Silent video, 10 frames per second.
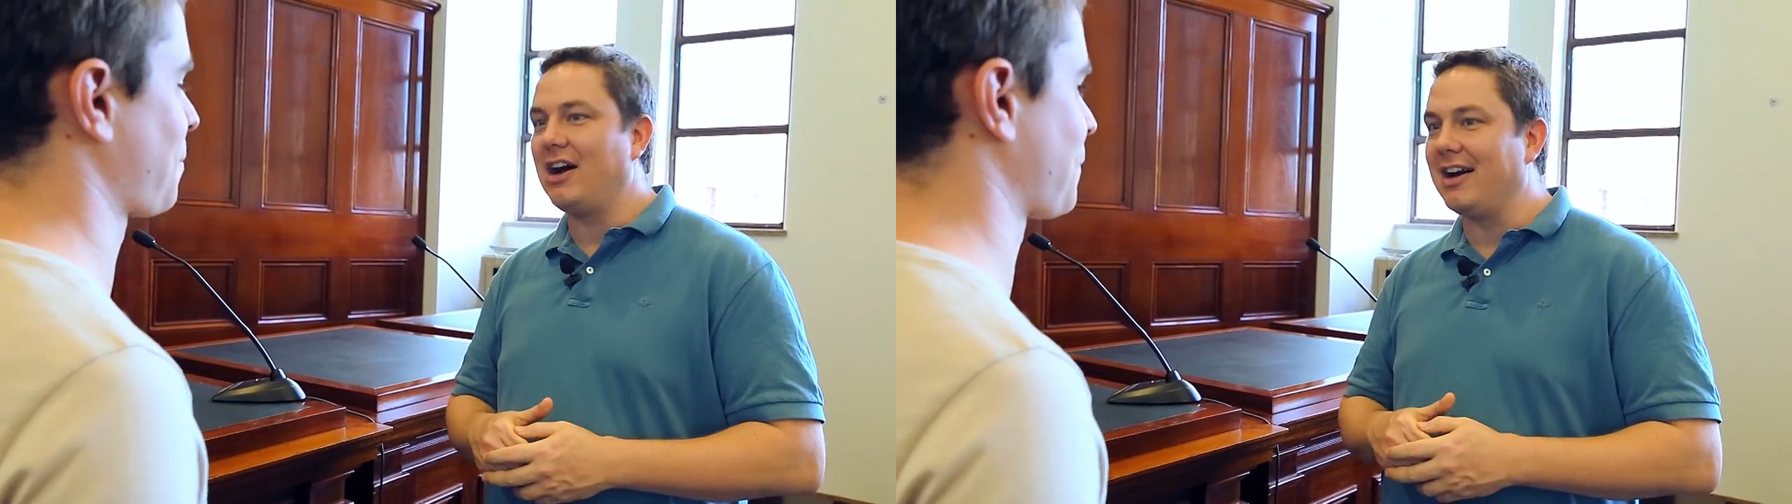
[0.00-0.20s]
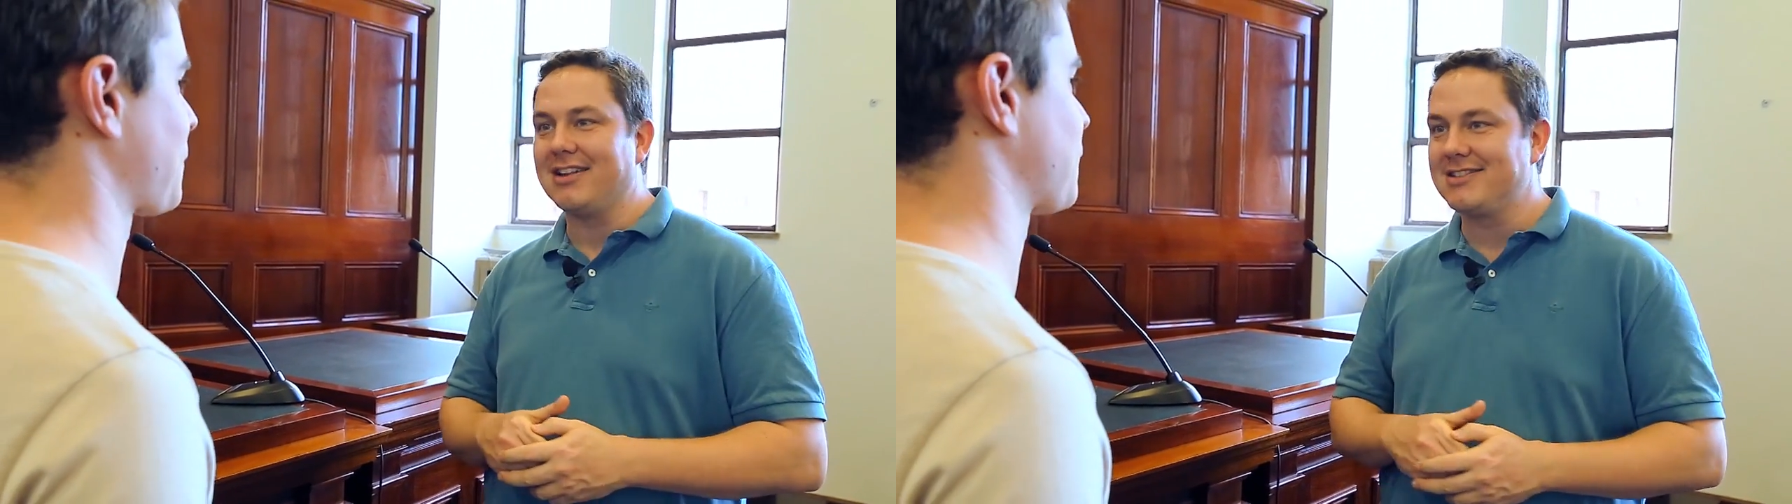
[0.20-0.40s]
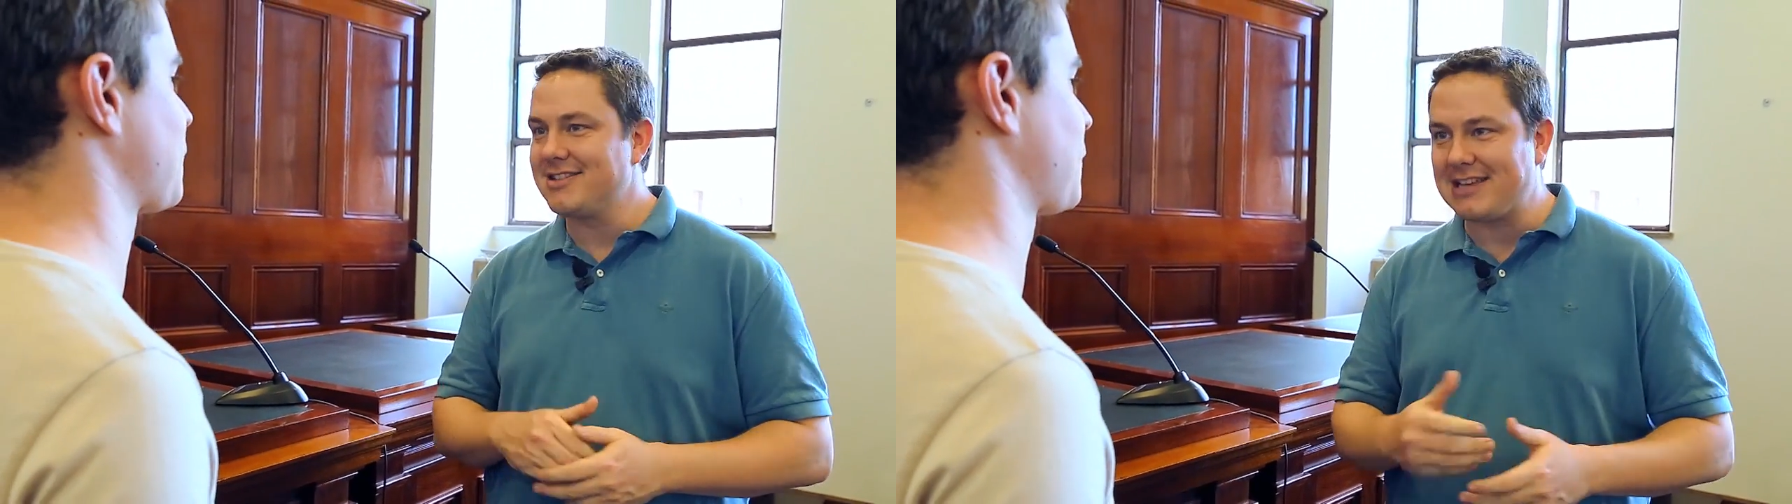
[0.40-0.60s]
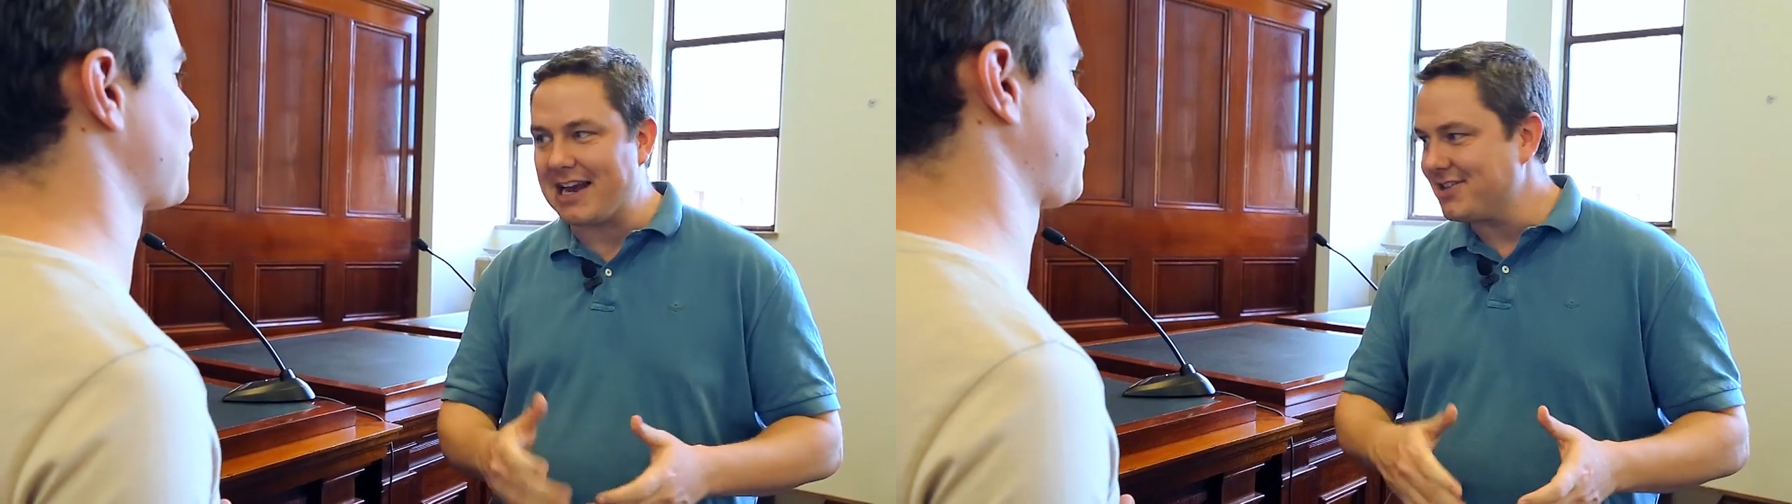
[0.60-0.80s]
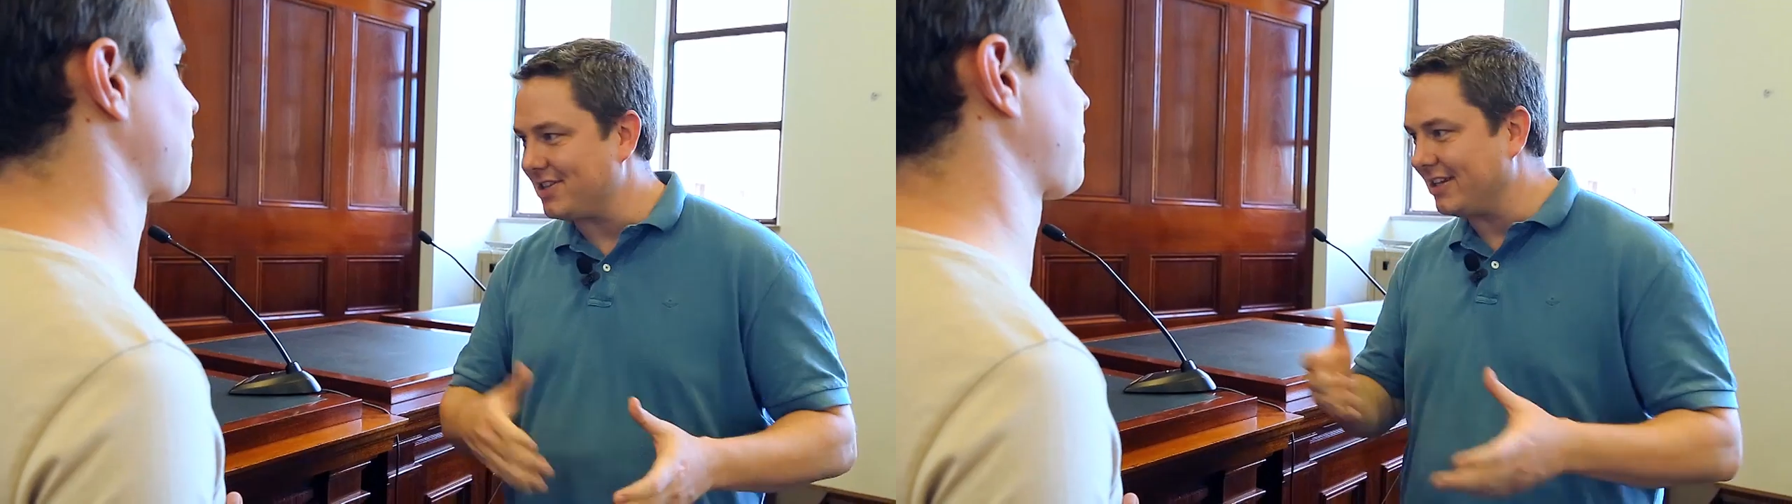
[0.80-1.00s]
Hans is
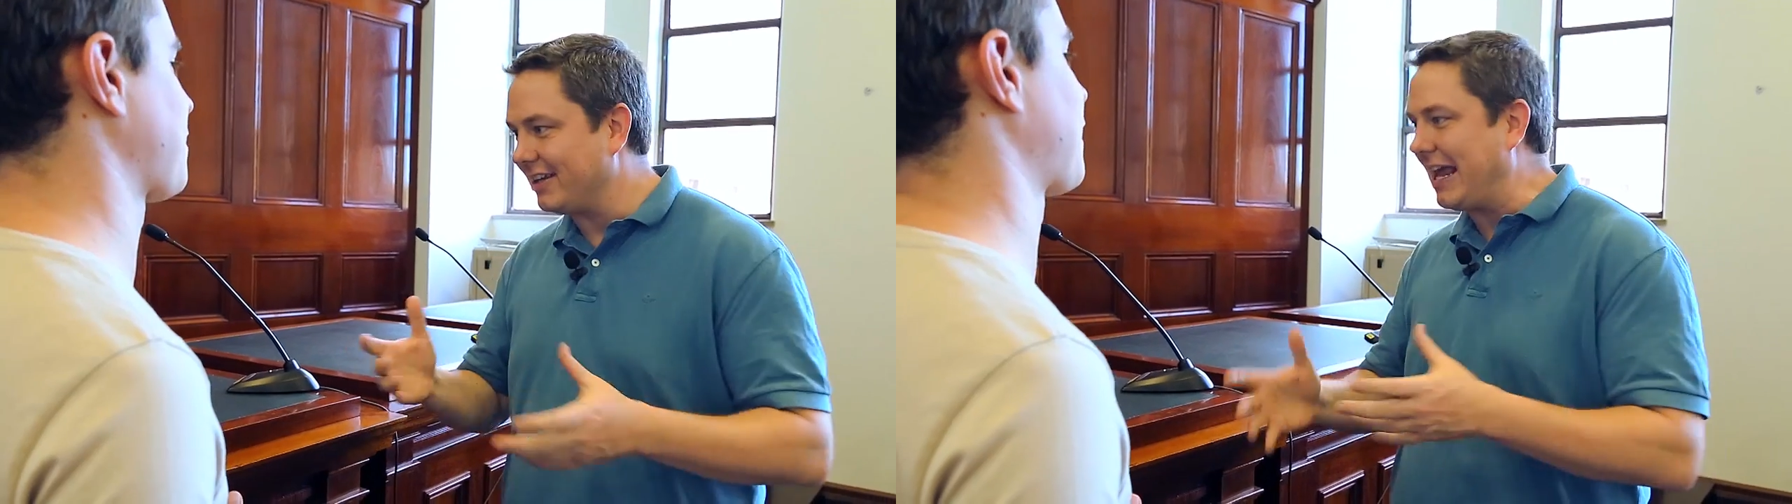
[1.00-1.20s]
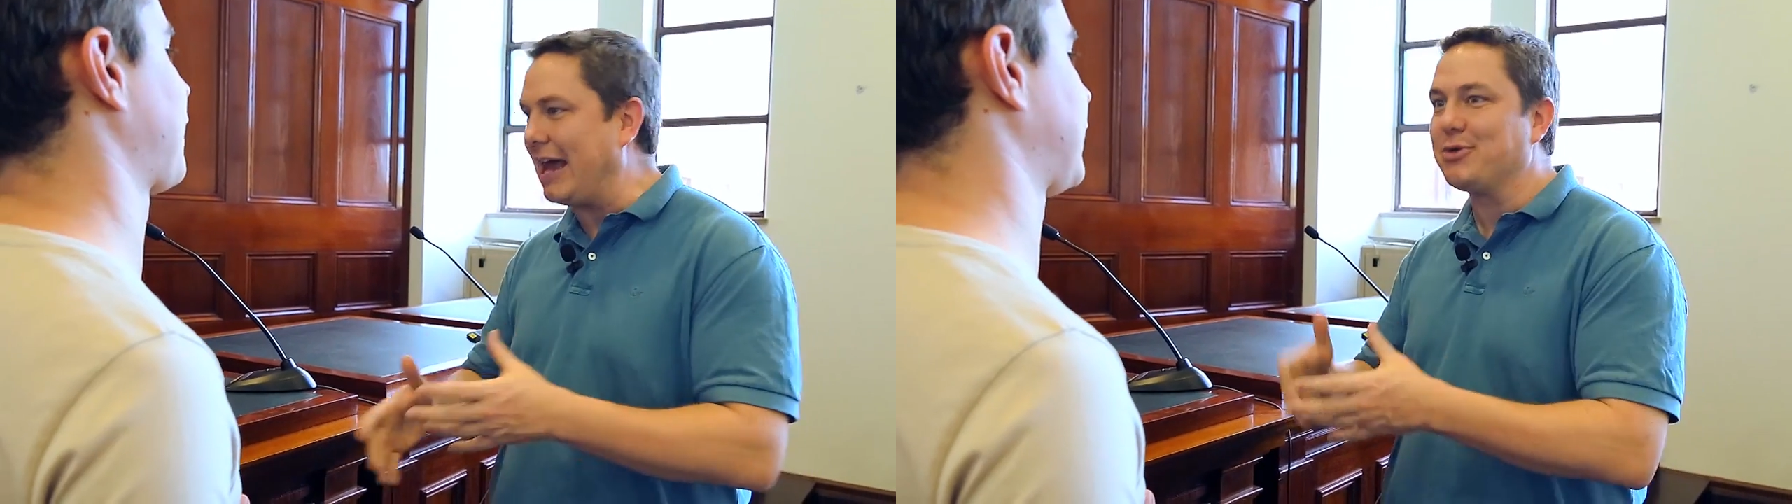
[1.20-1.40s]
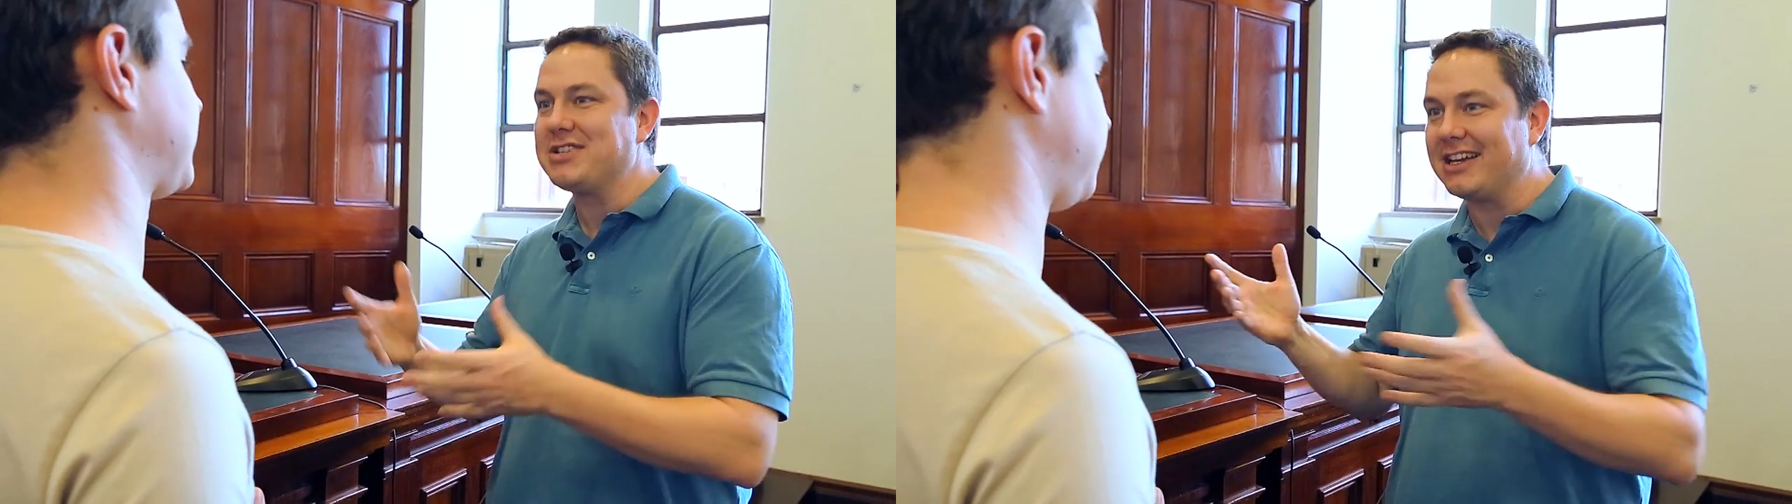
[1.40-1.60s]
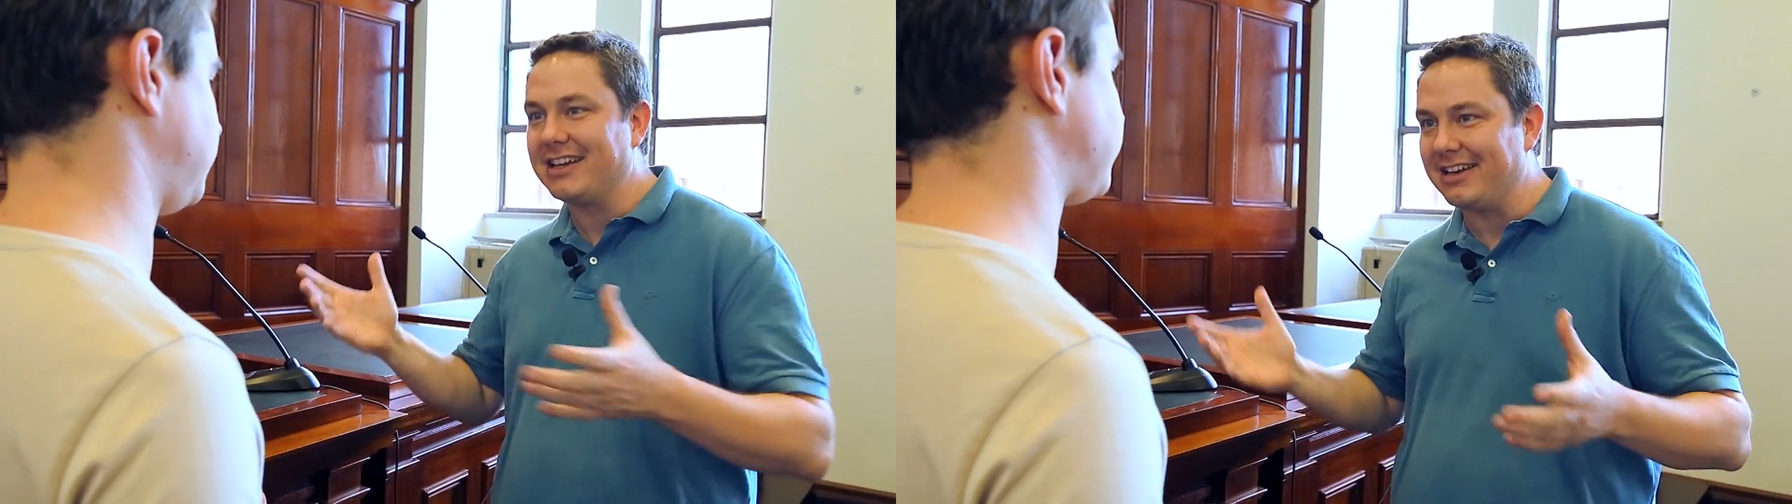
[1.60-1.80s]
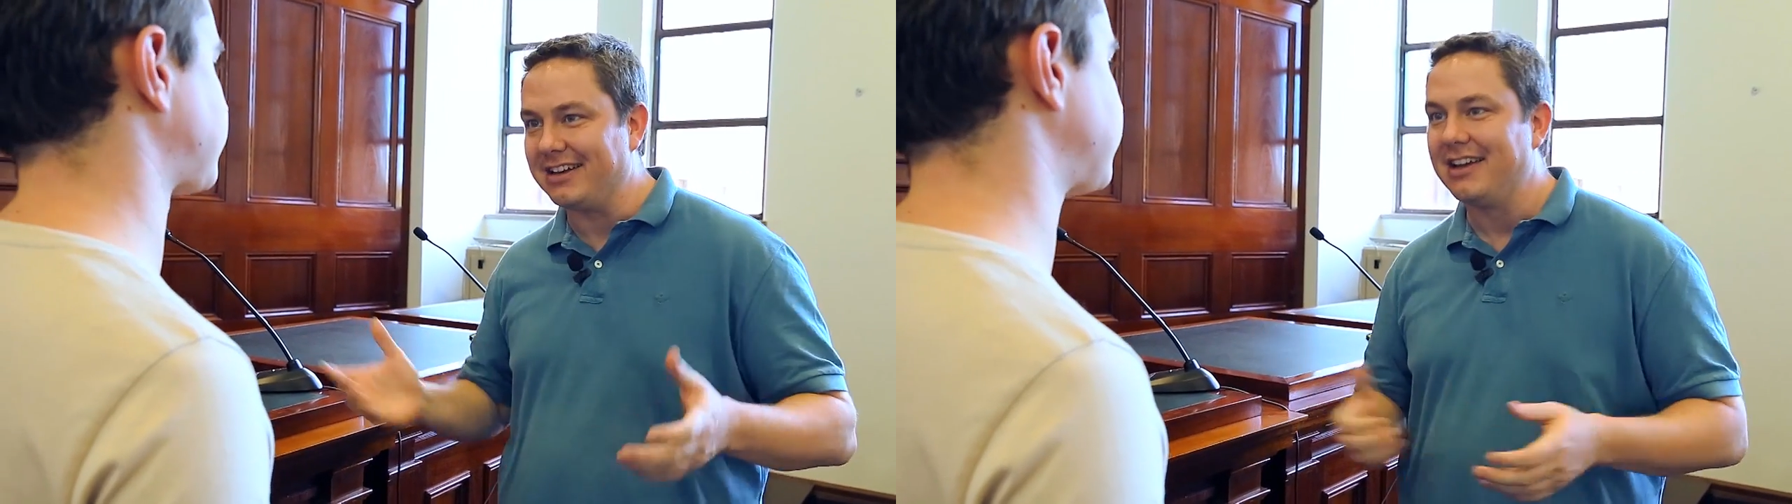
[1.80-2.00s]
actually
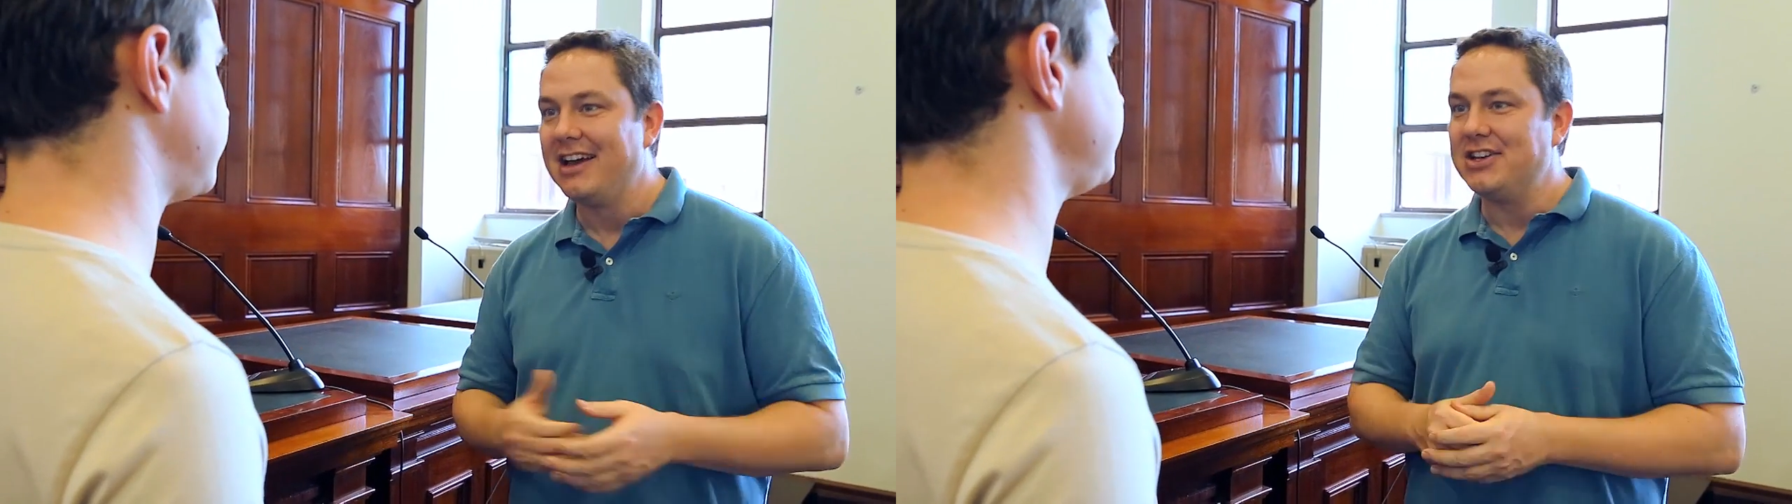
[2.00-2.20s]
counting and